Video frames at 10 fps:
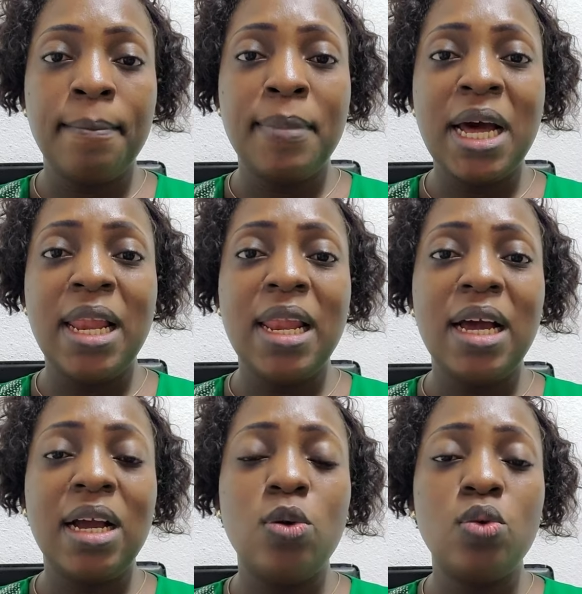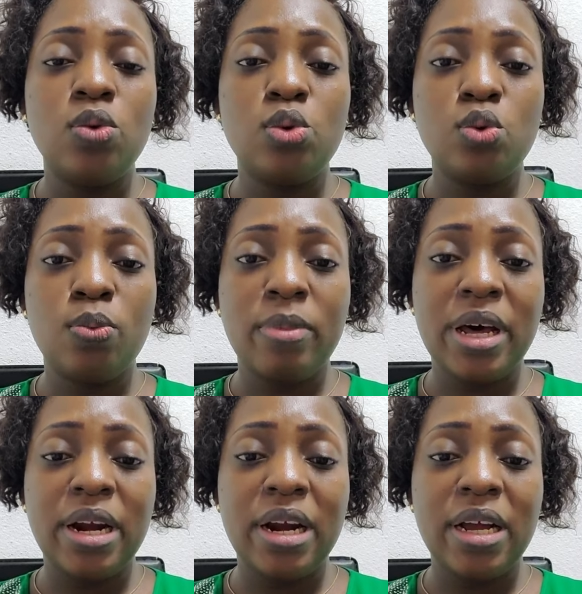Malakusu
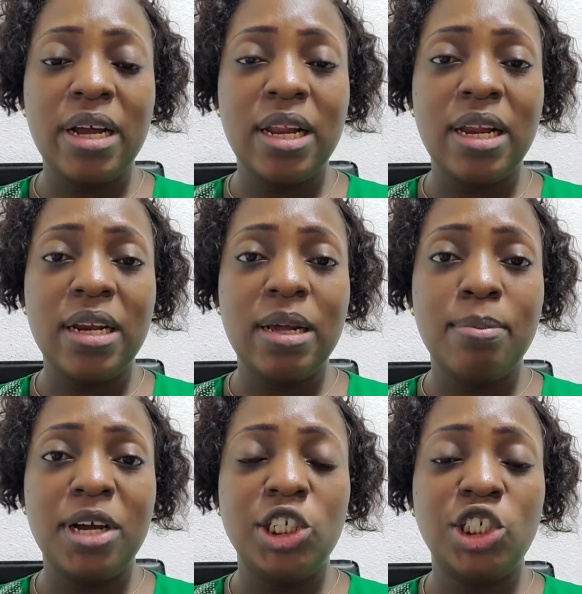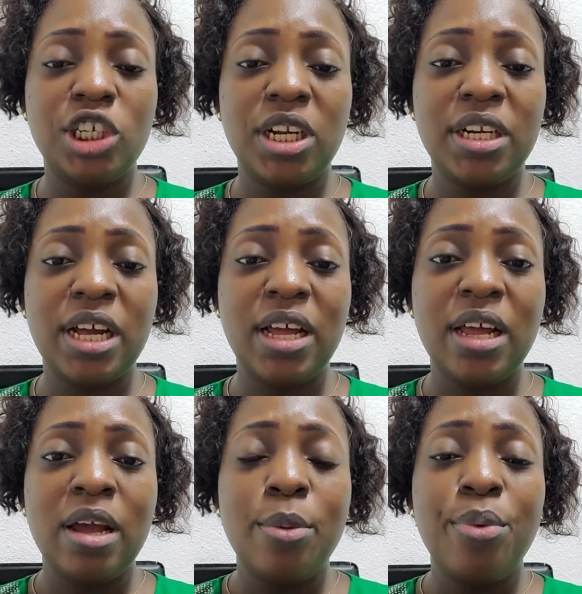barakalada bashanda.
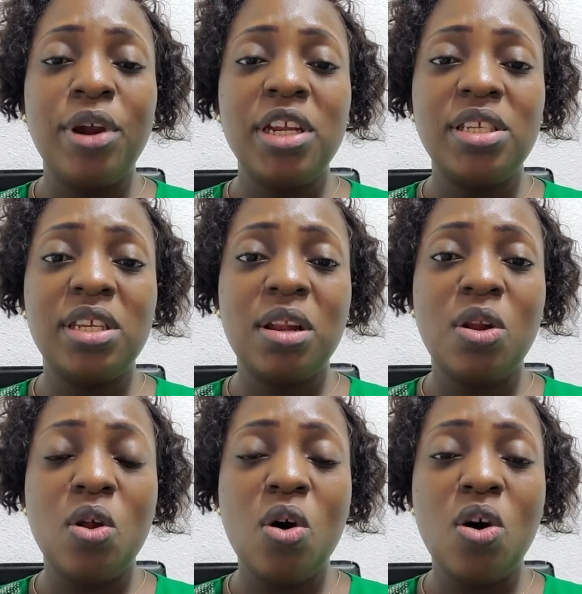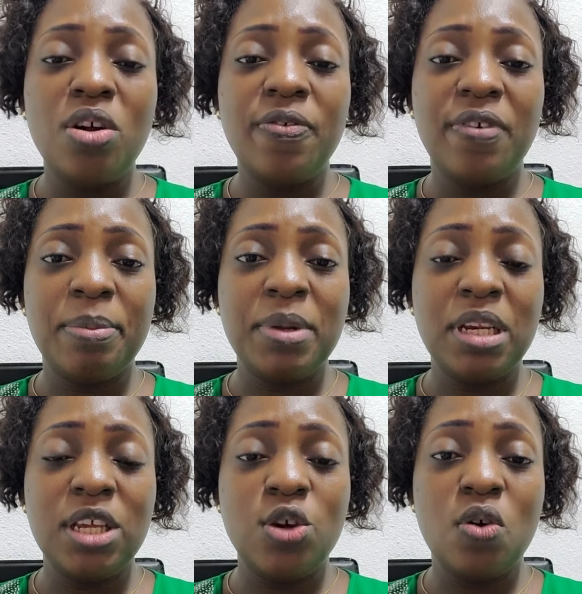Praise the Lord,
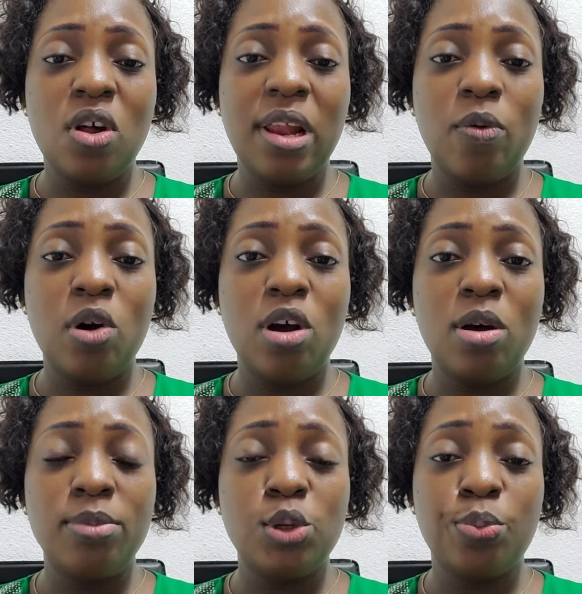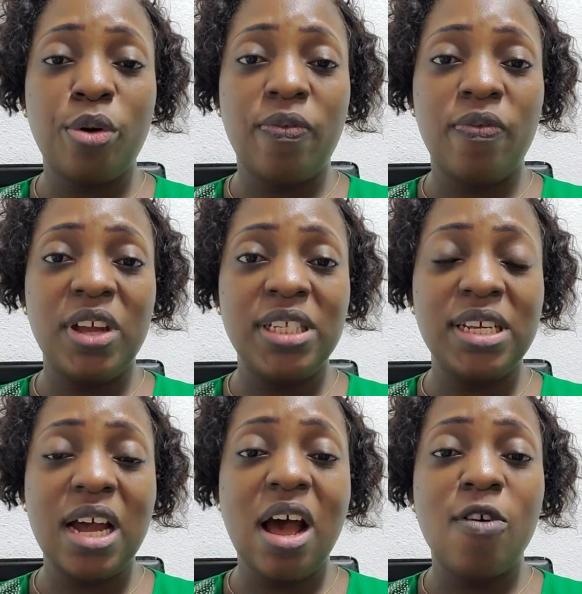family. You all are welcome to
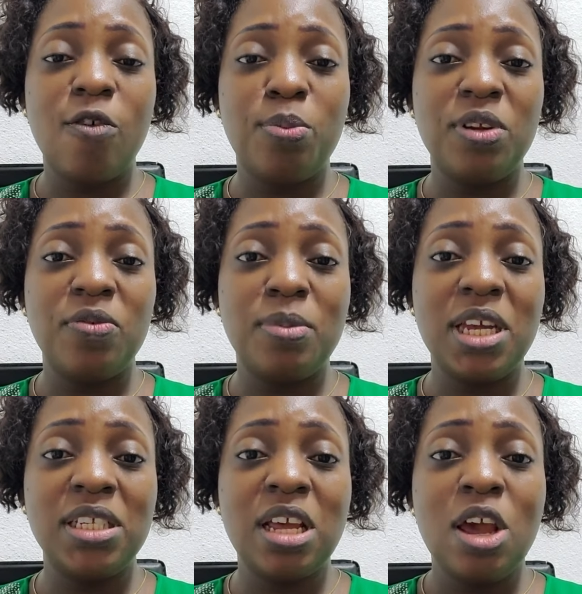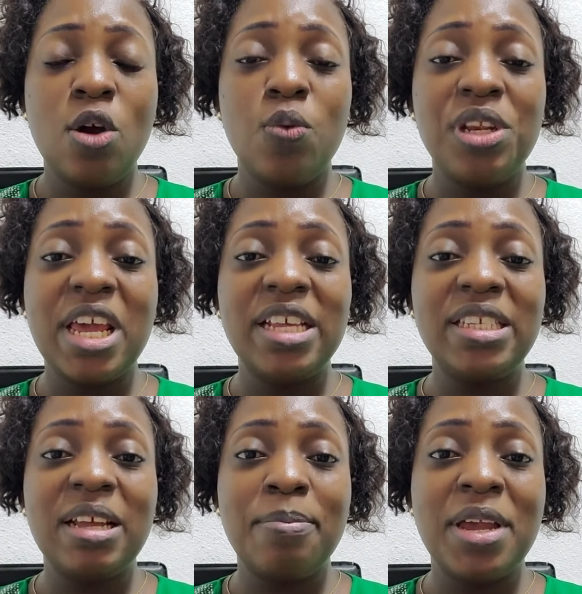Prophetic Hour of Upliftment with
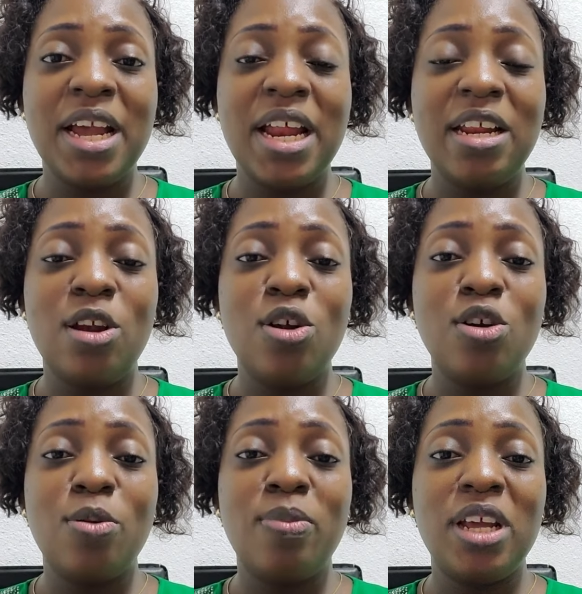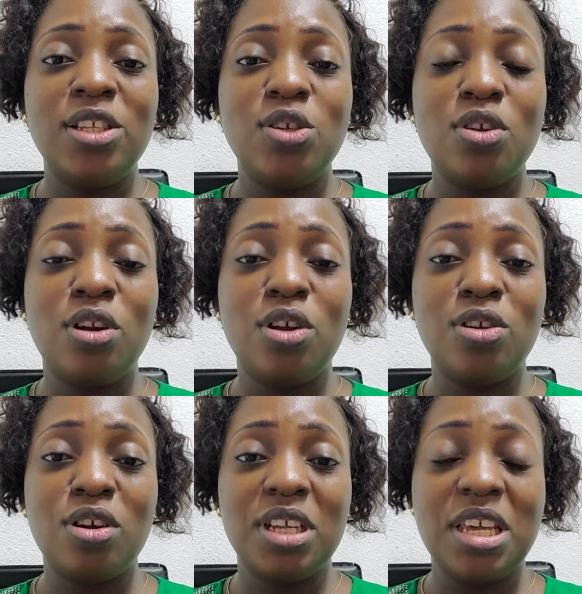Esther Mega. The Lord God bless you. The
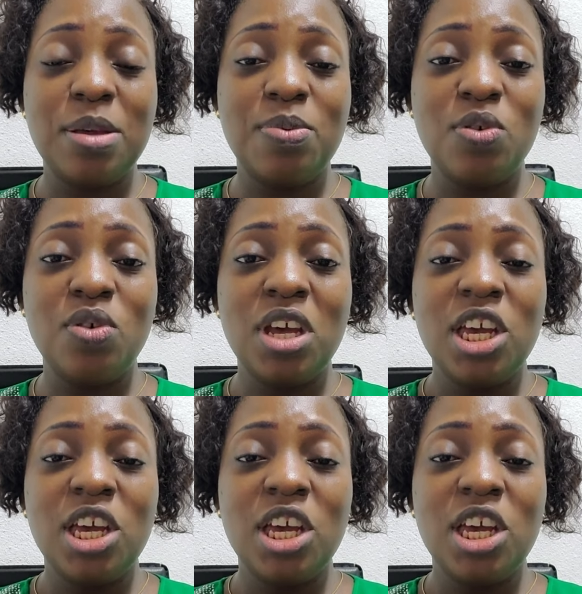Lord God keep you.